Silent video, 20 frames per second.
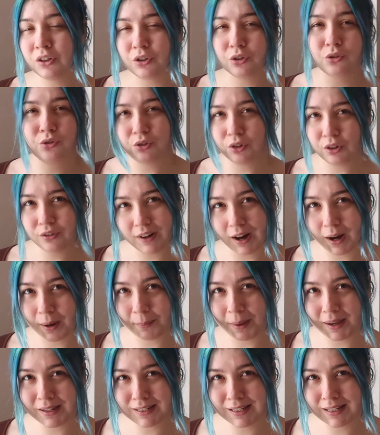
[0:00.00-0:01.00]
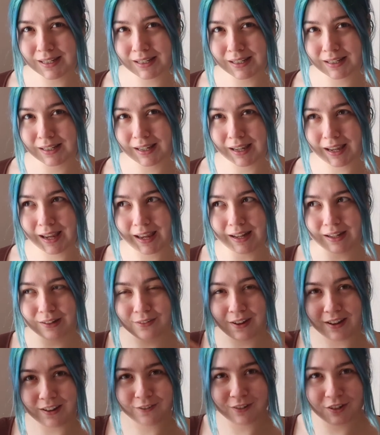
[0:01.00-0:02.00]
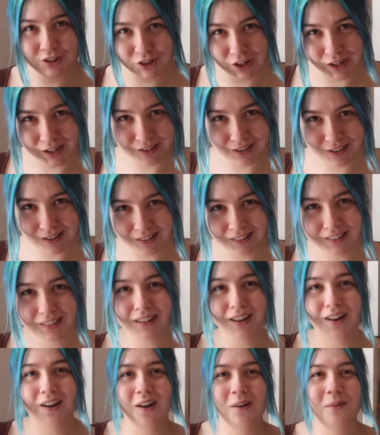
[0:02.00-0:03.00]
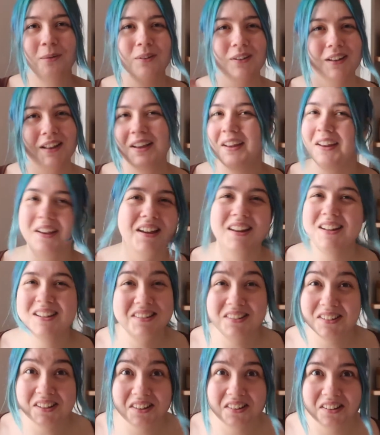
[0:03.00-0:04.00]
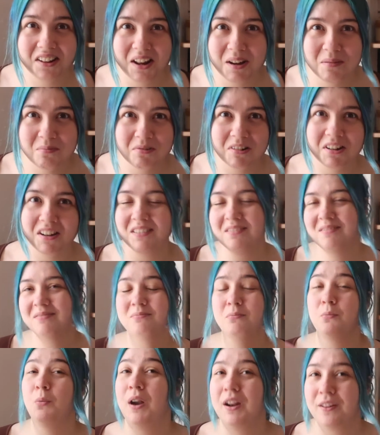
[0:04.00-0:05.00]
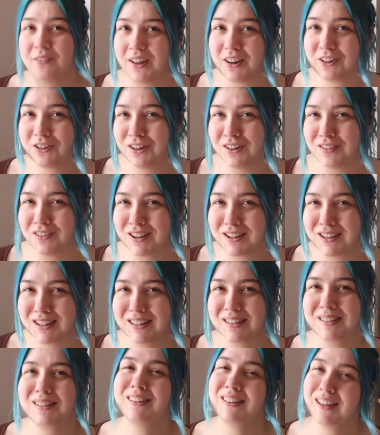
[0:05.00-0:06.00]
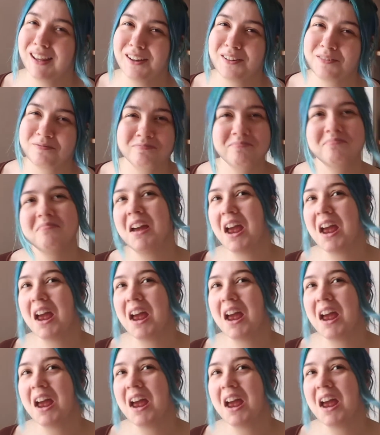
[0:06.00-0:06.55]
to still recommend it, and if anything changes, I will like, disclaimer it when I've actually read it. So,